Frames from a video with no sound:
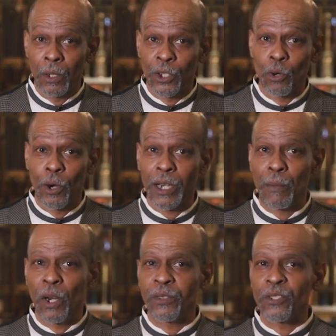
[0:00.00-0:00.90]
Showing
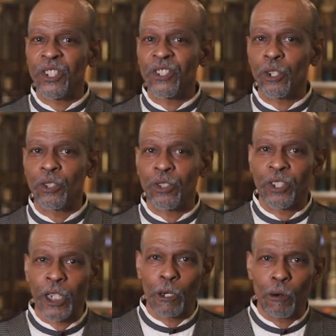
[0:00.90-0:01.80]
our brothers and
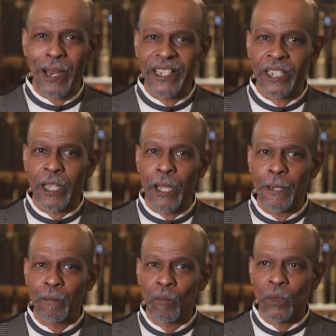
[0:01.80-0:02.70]
sisters in Christ
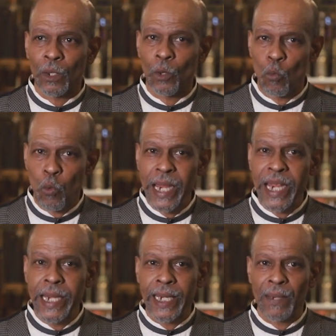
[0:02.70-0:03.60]
that
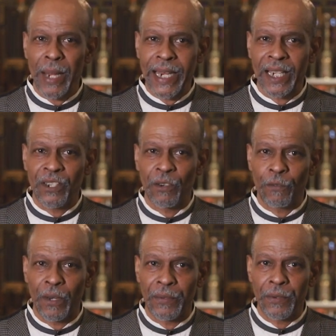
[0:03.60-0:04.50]
we can make a
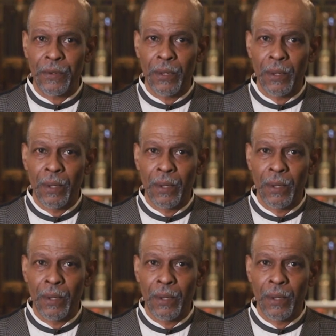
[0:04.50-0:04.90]
difference.